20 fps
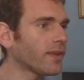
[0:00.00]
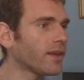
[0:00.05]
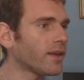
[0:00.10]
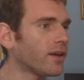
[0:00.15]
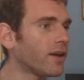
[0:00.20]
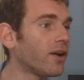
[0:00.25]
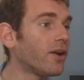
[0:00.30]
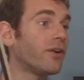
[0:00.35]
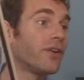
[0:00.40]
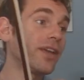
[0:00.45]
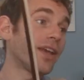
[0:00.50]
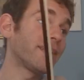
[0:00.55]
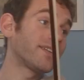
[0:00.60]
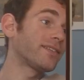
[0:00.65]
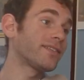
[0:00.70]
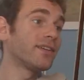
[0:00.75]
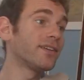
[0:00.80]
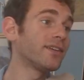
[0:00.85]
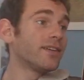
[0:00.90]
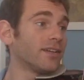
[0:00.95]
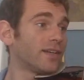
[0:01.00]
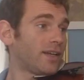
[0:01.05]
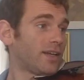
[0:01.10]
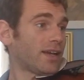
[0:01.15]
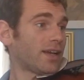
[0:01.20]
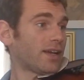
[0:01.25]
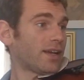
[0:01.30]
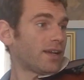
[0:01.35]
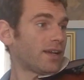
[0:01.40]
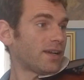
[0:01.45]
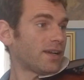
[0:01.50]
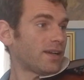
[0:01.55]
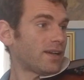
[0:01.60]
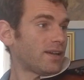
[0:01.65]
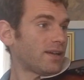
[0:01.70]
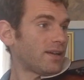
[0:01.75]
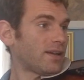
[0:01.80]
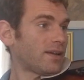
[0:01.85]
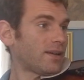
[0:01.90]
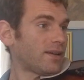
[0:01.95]
Oh, yes.
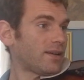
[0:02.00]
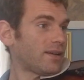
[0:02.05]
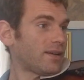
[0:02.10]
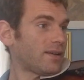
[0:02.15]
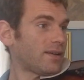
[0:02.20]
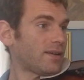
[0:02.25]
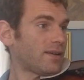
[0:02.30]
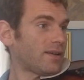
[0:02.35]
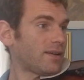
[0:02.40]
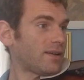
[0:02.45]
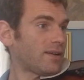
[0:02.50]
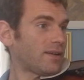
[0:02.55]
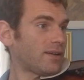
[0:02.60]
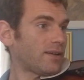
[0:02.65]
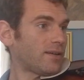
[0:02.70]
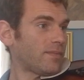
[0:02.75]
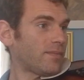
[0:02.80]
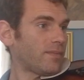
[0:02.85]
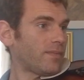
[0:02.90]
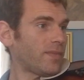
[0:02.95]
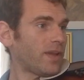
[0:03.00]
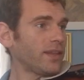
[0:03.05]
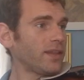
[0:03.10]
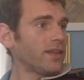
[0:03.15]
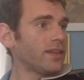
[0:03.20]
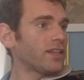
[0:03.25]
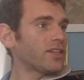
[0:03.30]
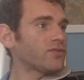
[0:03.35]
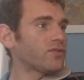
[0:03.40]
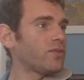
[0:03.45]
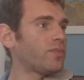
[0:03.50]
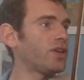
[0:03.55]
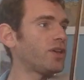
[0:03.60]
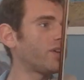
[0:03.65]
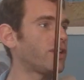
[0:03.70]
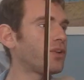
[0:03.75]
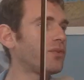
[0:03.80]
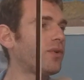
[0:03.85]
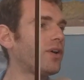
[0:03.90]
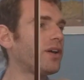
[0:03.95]
I think this would be a
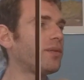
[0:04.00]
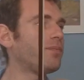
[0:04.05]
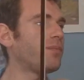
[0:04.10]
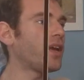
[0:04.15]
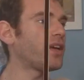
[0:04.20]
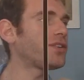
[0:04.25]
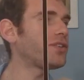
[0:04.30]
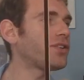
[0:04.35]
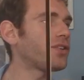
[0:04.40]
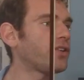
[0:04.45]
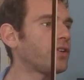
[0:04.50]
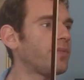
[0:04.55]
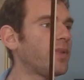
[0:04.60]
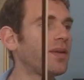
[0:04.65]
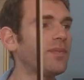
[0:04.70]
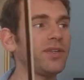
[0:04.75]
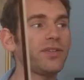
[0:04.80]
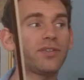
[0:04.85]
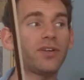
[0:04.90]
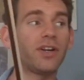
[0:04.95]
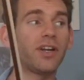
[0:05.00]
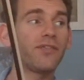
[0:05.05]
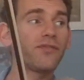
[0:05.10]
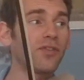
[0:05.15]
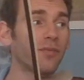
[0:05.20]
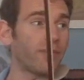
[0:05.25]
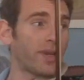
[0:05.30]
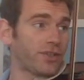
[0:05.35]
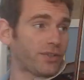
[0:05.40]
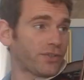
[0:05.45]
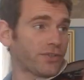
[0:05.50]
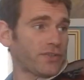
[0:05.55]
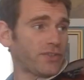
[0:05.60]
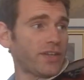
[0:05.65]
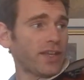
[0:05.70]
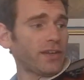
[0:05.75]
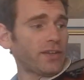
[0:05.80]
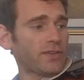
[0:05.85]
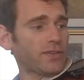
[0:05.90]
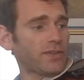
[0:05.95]
good one. Maybe starting from measure
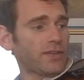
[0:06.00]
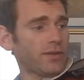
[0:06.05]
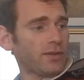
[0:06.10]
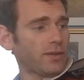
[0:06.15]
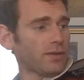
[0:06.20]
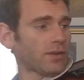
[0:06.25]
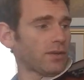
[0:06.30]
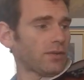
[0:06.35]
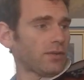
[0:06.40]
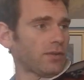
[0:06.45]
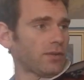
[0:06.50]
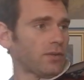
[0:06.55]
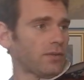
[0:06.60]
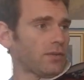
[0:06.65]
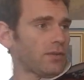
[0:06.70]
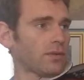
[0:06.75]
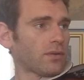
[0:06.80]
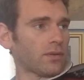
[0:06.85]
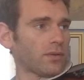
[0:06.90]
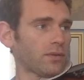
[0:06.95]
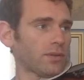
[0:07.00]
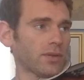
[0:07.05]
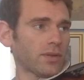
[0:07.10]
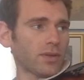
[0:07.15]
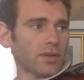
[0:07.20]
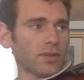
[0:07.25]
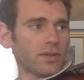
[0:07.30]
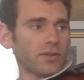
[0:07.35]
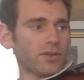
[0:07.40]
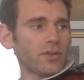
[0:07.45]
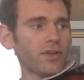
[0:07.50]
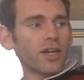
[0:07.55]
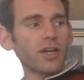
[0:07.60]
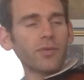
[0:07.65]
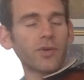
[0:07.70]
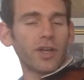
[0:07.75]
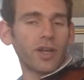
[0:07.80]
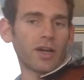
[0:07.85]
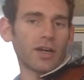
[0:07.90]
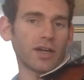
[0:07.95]
6. So here
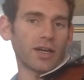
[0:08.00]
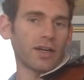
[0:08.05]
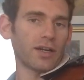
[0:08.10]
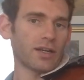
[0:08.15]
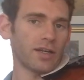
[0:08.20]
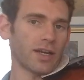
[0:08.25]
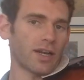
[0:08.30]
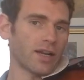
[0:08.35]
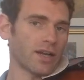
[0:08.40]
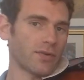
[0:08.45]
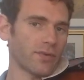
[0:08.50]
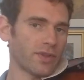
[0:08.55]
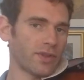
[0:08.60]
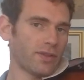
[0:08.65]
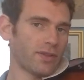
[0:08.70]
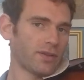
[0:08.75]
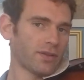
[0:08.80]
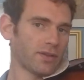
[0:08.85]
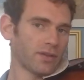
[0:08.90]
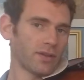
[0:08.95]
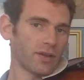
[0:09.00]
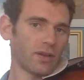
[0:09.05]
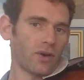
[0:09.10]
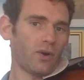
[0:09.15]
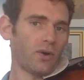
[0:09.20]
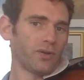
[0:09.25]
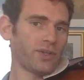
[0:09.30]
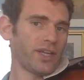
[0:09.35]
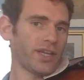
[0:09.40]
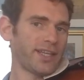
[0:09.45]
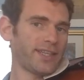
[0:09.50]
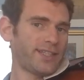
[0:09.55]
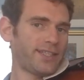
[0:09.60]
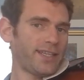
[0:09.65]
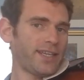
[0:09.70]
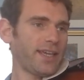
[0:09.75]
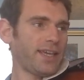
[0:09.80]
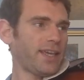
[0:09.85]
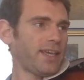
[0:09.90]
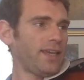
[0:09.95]
we are with holding a
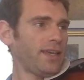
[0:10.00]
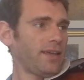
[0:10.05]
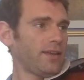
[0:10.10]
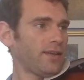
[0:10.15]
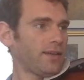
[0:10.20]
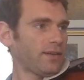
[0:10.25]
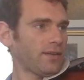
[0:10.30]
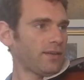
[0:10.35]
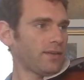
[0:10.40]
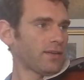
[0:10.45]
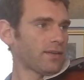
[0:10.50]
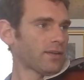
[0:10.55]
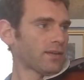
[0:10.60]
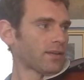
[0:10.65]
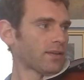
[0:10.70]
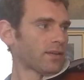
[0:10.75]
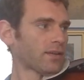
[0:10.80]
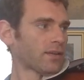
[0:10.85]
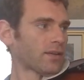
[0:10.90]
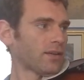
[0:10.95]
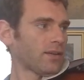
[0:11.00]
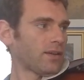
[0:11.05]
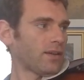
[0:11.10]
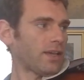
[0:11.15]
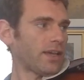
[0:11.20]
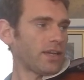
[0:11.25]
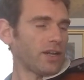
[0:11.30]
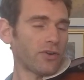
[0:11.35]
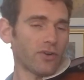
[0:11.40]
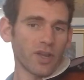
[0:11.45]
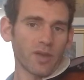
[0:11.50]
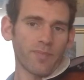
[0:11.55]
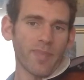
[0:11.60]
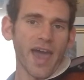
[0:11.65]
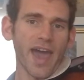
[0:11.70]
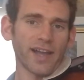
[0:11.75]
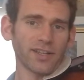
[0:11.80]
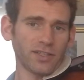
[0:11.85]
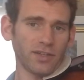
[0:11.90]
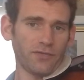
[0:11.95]
D and going
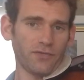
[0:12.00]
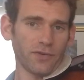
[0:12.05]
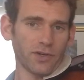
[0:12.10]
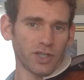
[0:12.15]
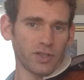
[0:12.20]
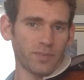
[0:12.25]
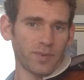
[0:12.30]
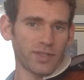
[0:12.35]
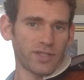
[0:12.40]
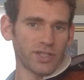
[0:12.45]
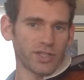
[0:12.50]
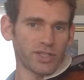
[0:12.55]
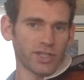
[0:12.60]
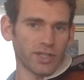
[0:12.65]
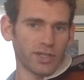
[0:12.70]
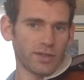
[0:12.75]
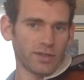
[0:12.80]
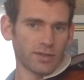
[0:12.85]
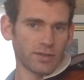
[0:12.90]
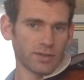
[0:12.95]
back to 1st position.